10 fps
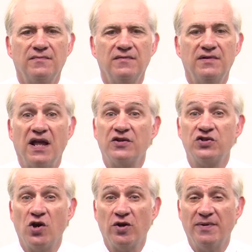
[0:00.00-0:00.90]
Now let's
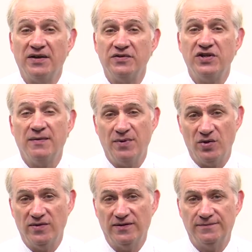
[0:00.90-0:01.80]
talk about tempo.
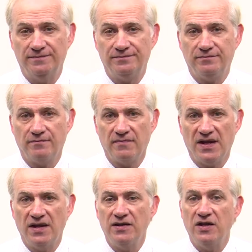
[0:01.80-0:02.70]

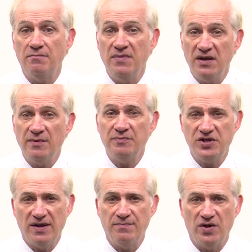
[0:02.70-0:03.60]
The minimum
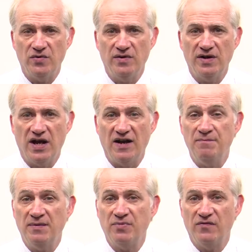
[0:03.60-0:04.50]
tempo I've
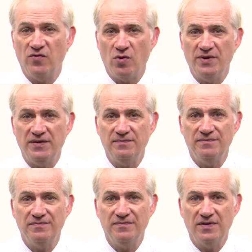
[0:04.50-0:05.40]
been performing
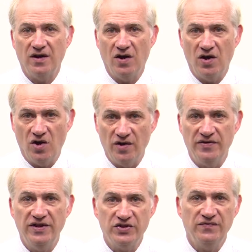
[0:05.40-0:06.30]
on
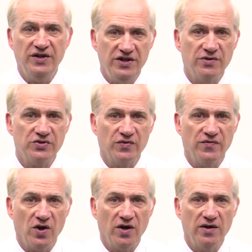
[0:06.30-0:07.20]
this video so
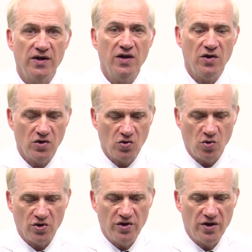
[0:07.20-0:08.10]
far,
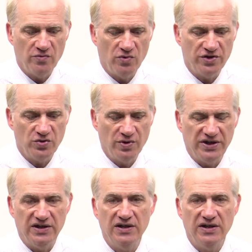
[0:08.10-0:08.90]
quarter note 120.